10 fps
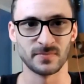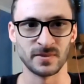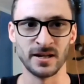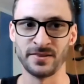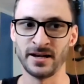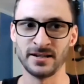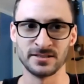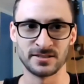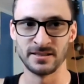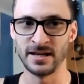Yeah, that
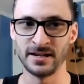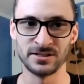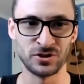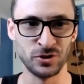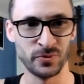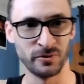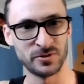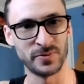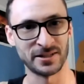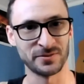is super
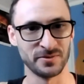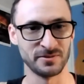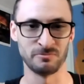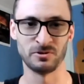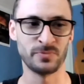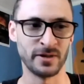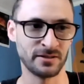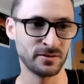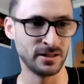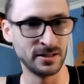
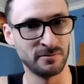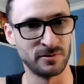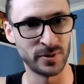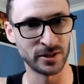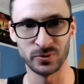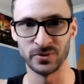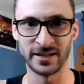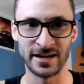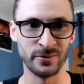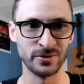respectful.
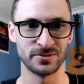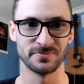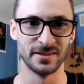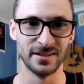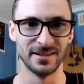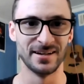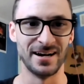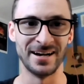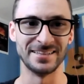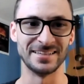Like I wish
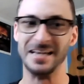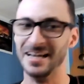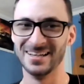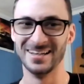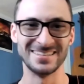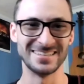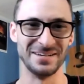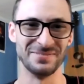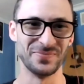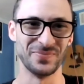I had that
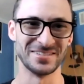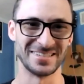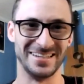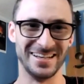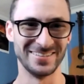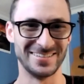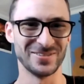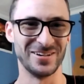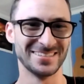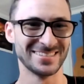type of personality
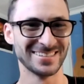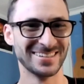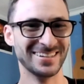traits.